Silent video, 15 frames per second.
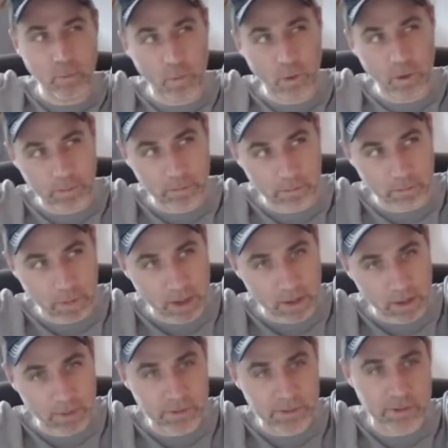want my
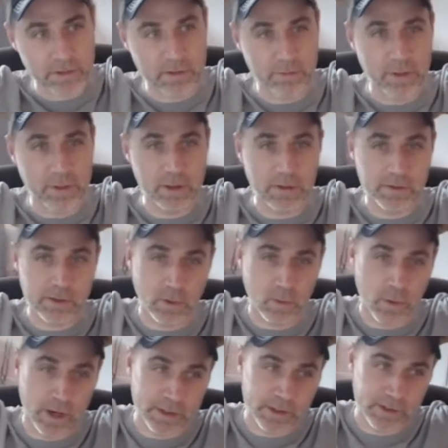music to be used in a
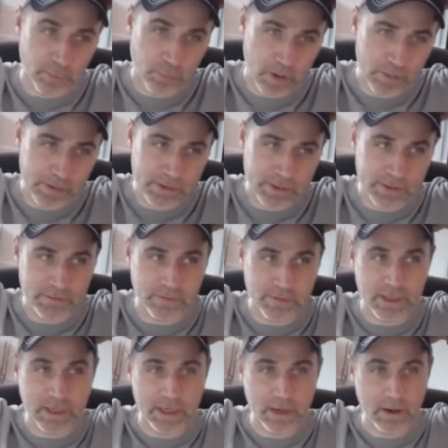white supremacist
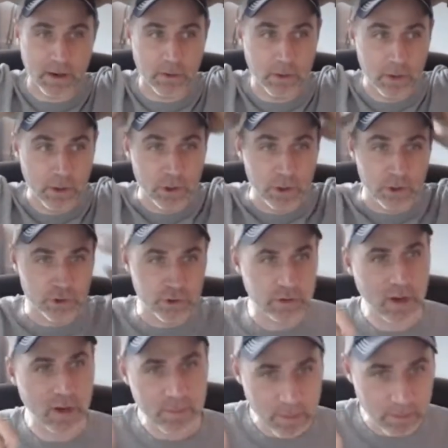video,
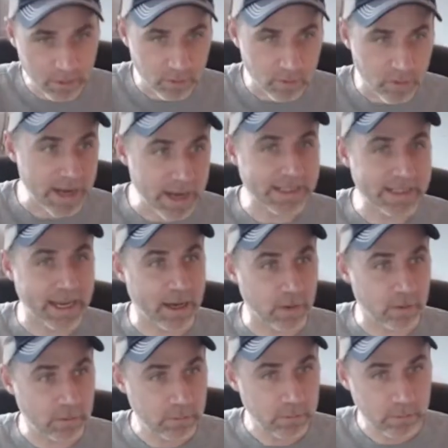shouldn't I be able to write
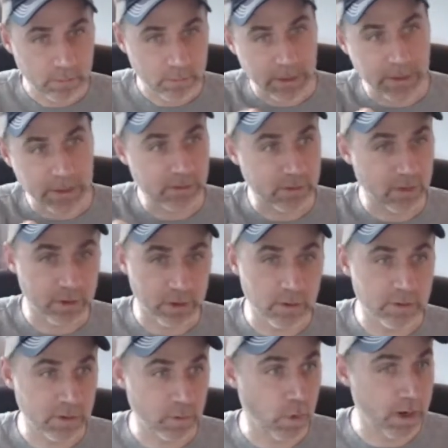down, please not
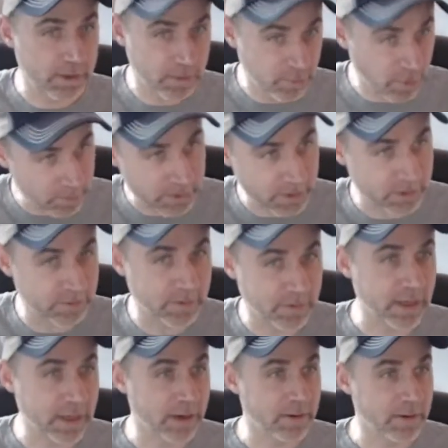use in white supremacist
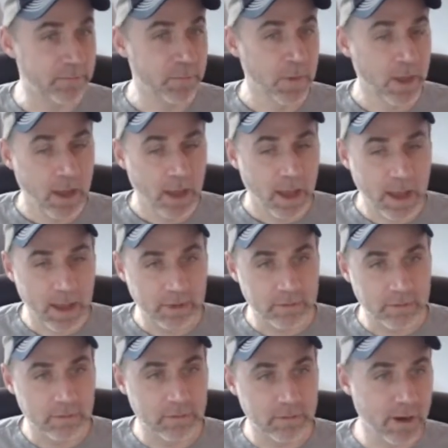video?
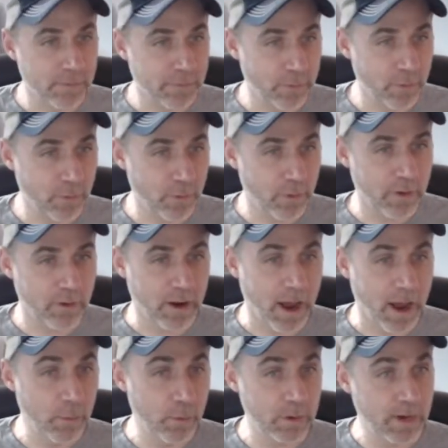And therefore,
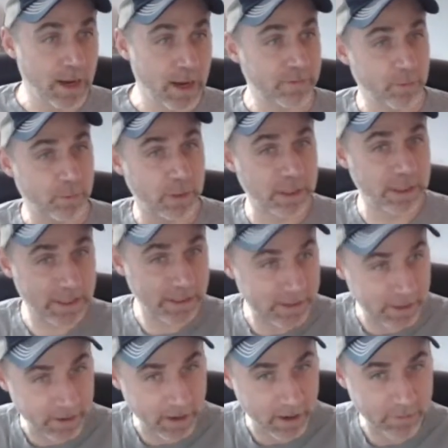I wouldn't have to police
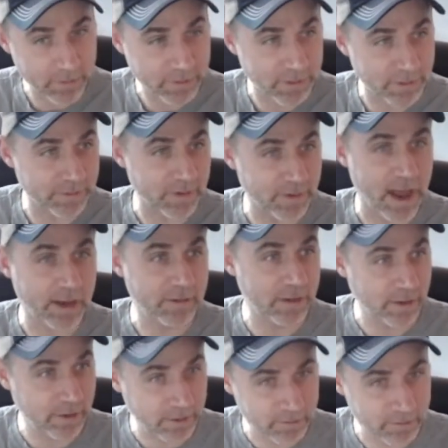it after the fact.
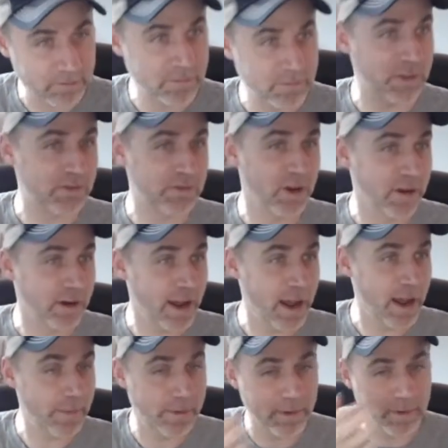It could just not
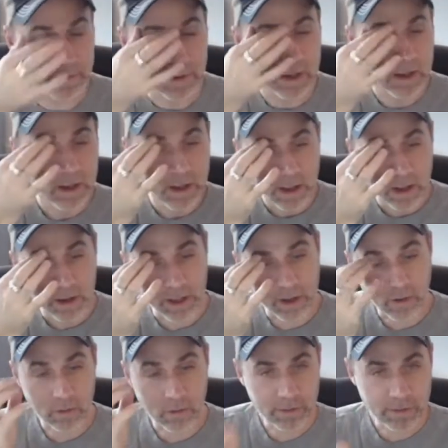happen. And I
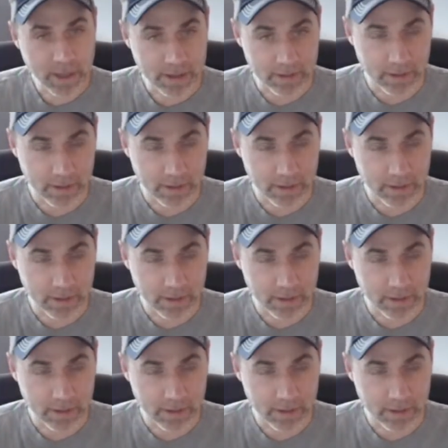call that